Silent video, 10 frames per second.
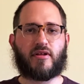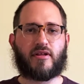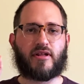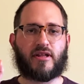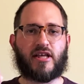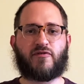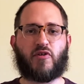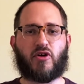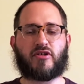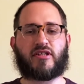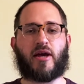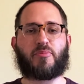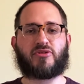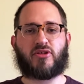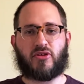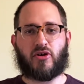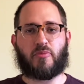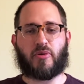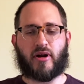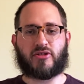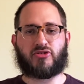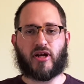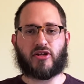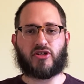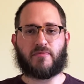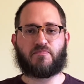Let's focus on Apple's third product strategy,